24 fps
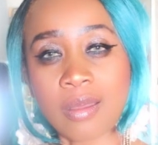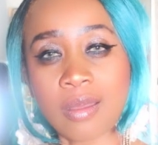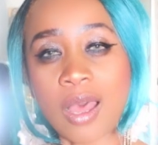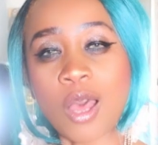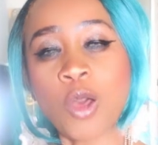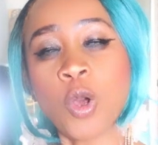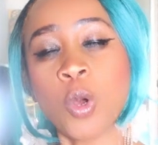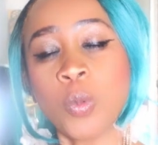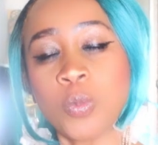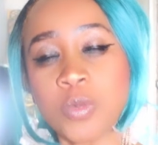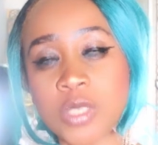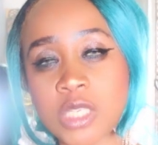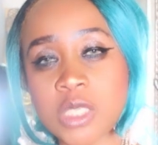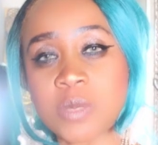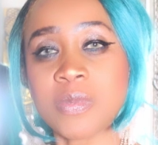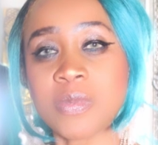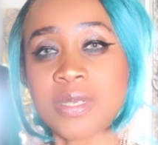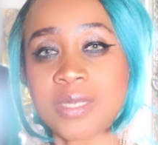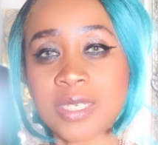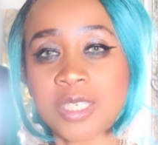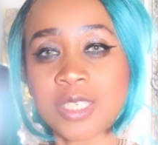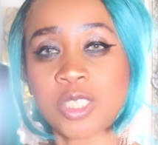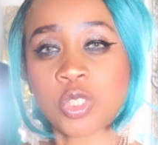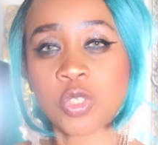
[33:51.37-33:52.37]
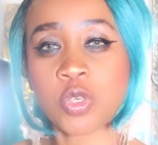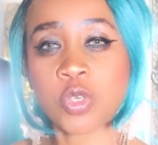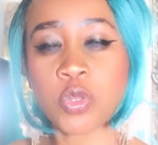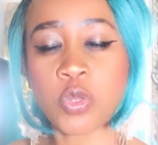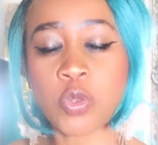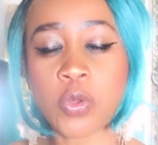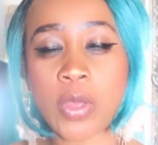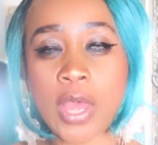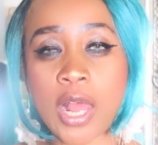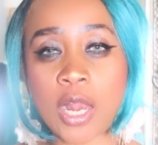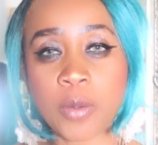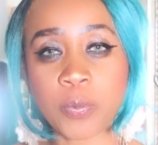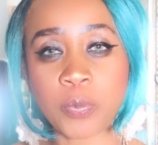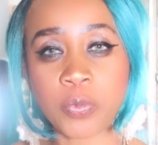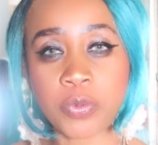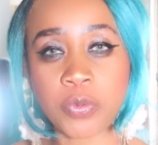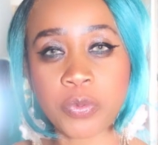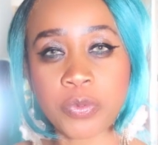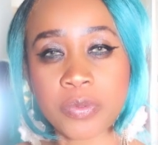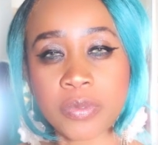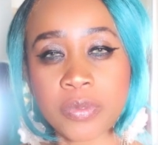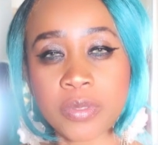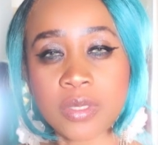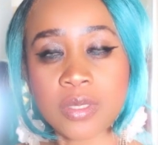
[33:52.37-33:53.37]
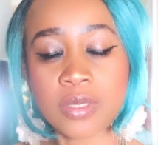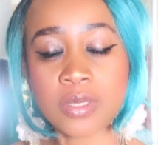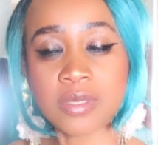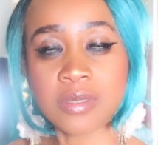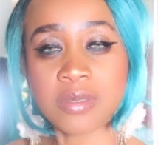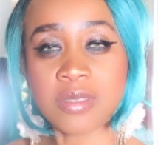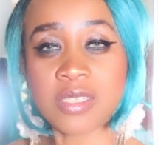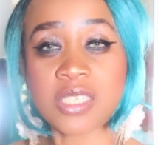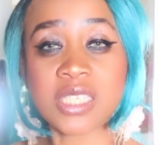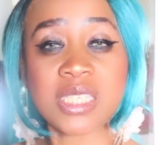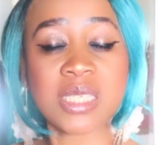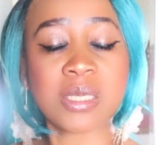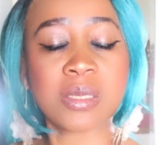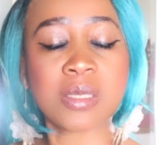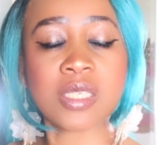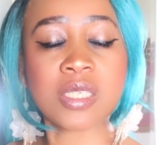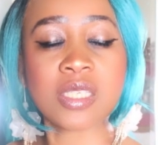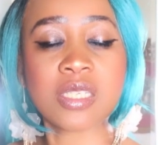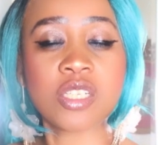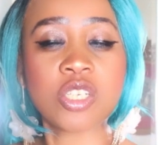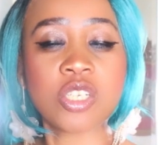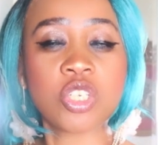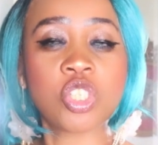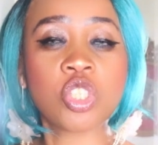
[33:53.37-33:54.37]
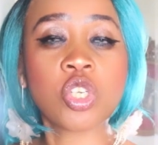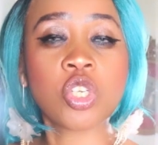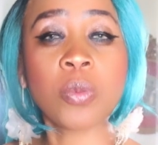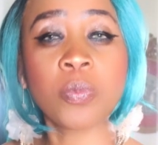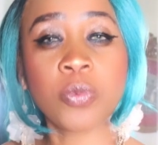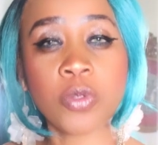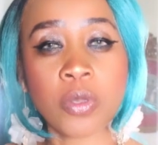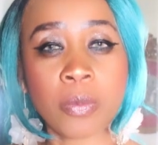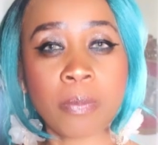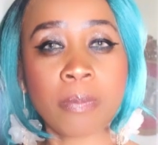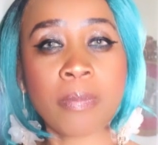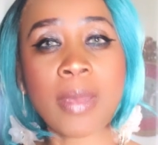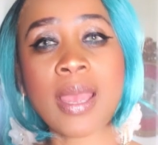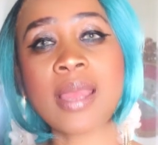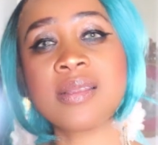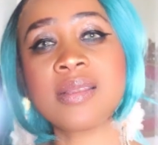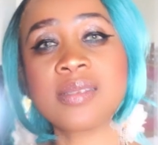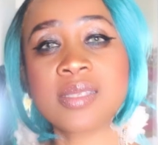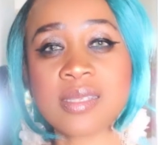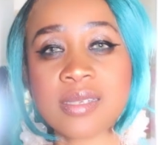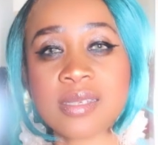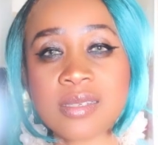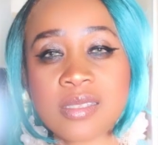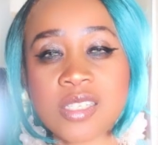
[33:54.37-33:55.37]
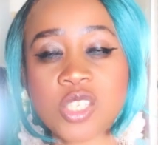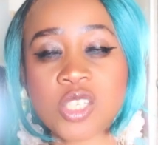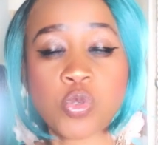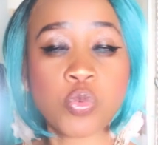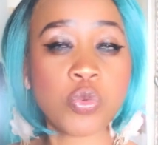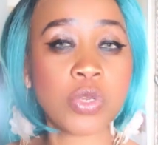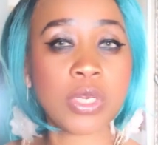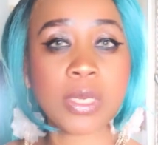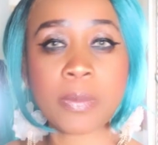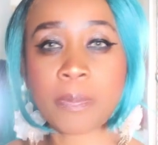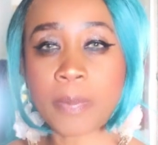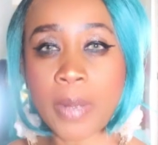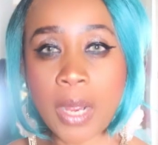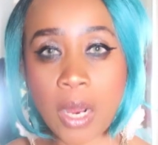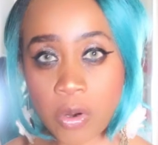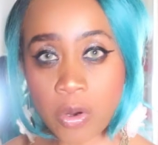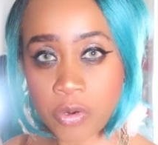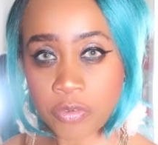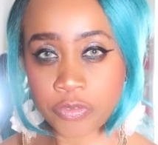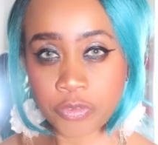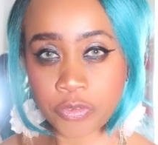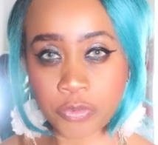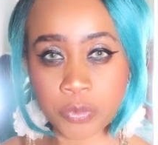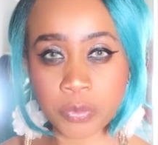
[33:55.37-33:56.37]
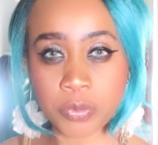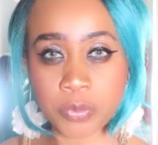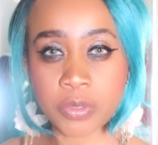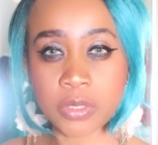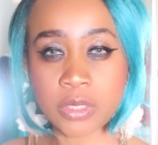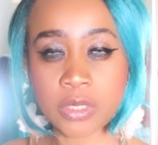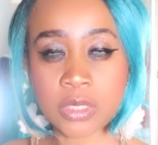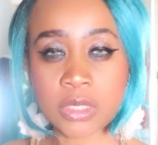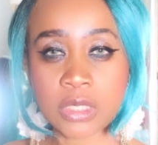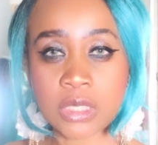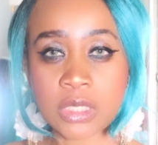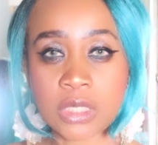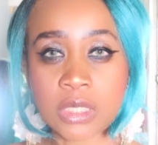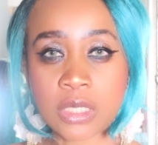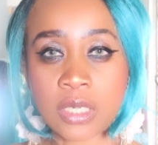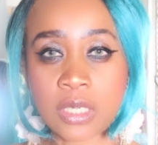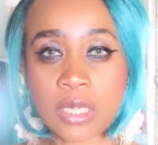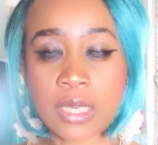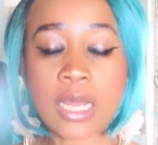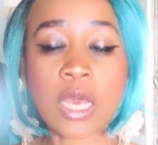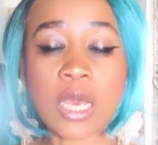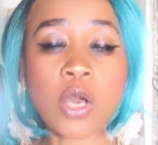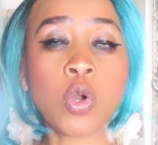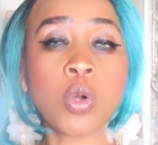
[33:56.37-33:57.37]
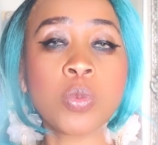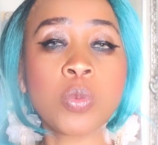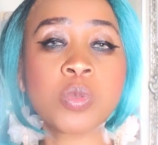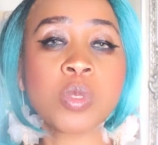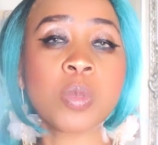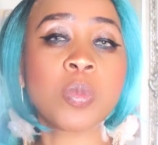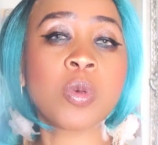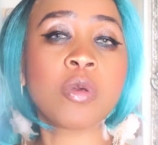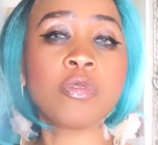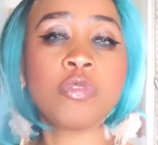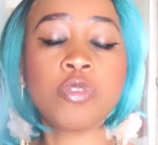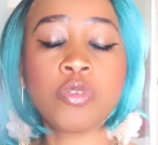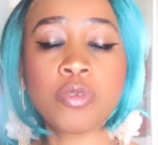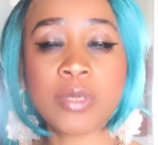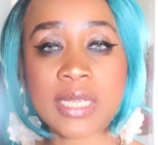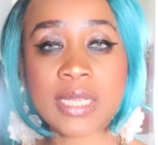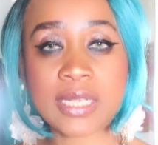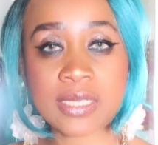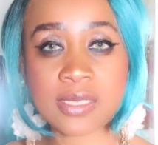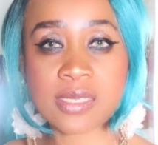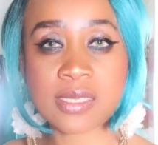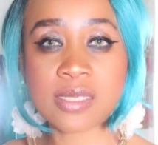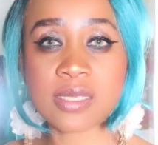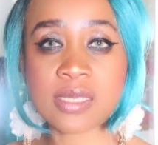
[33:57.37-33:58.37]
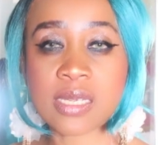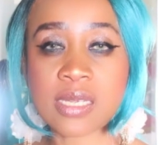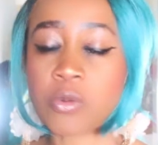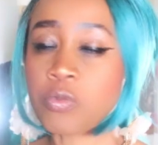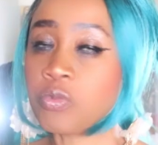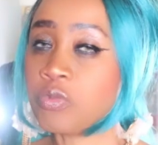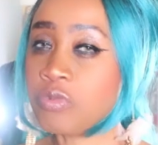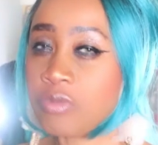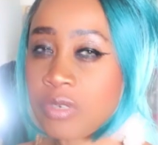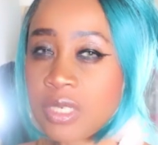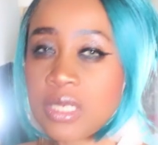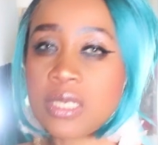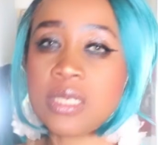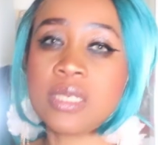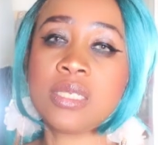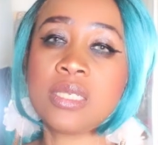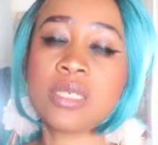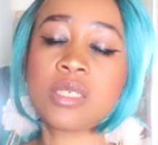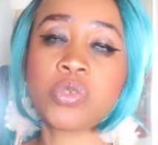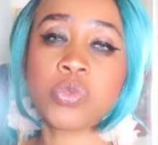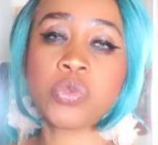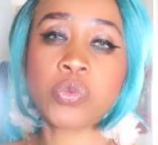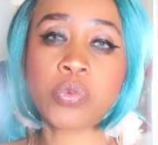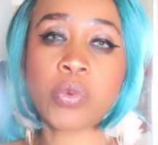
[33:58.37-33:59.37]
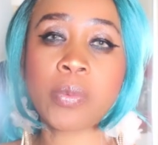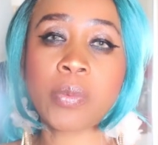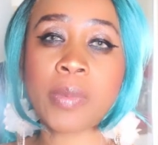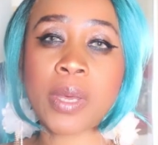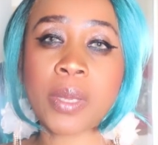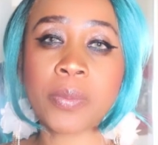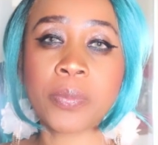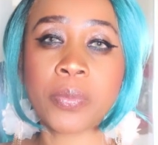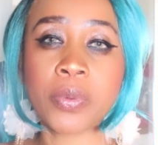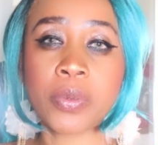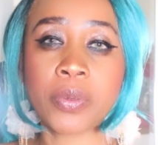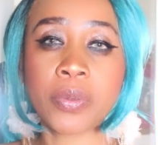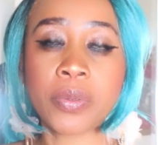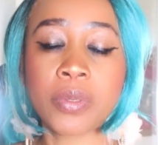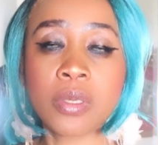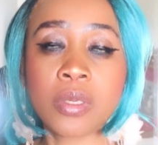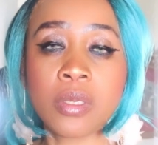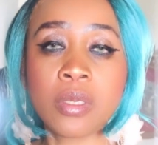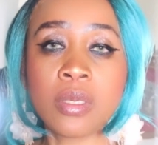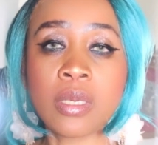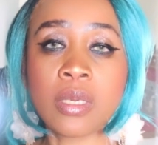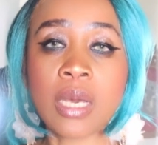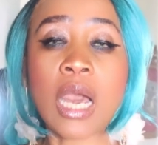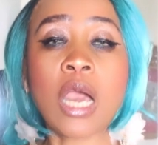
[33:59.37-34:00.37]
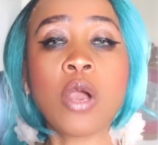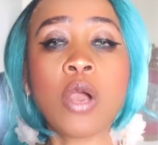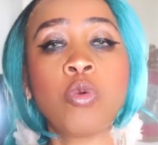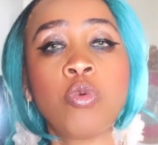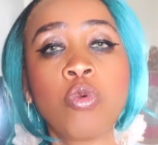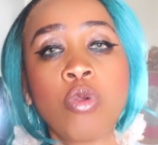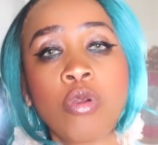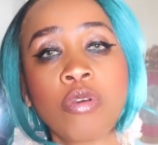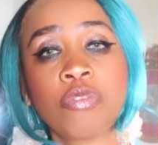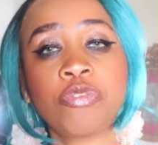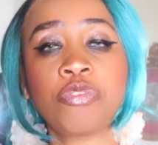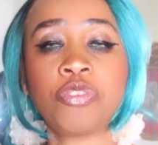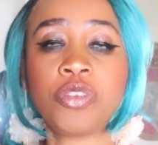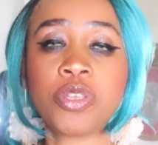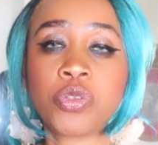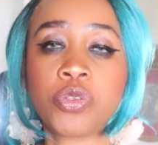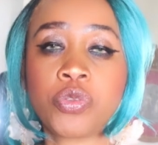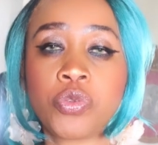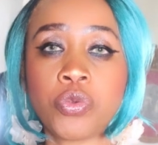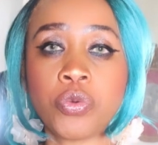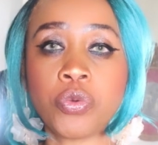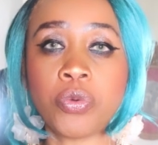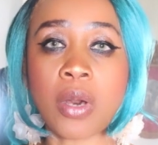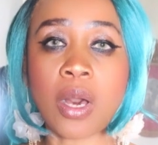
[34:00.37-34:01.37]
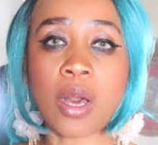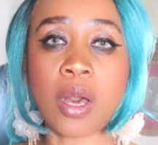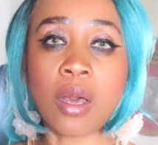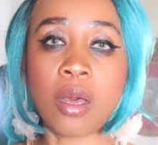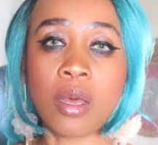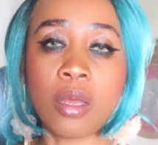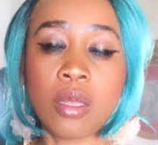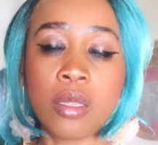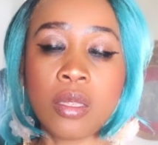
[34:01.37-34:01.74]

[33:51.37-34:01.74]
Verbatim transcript: I hope this message is going to help you. This champion mindset is really powerful, and I hope some of you ladies are really going to remember how worth it you are.